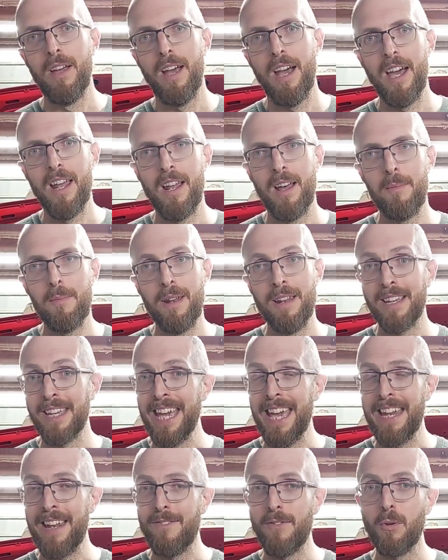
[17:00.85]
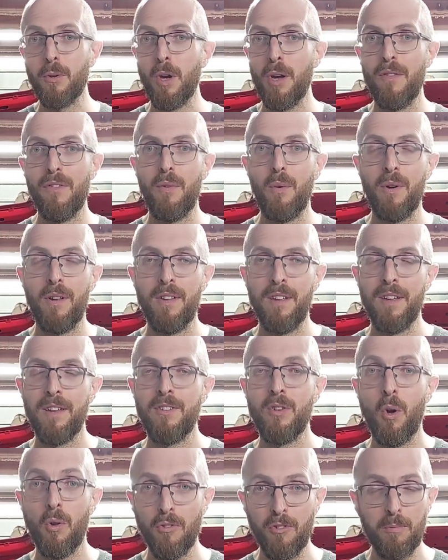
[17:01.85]
And again, if you go for one of
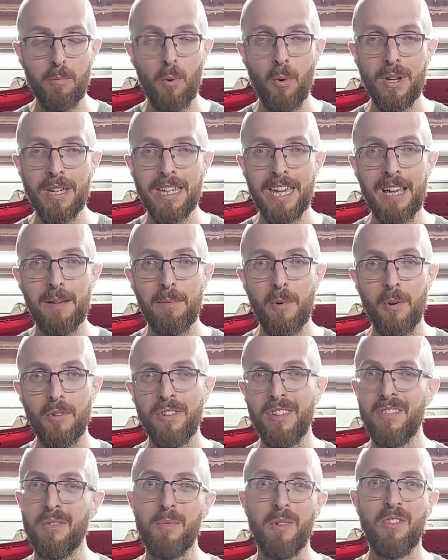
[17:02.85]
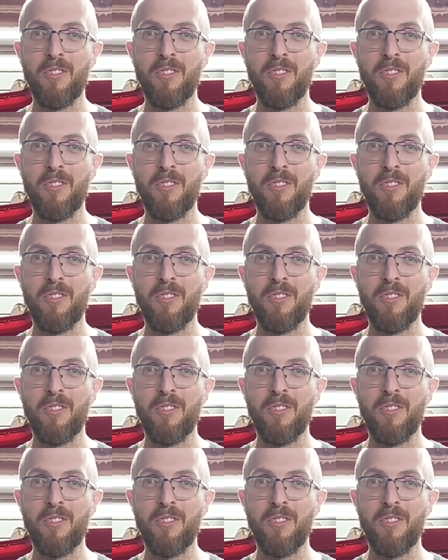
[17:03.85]
the non-sporting gearboxes from the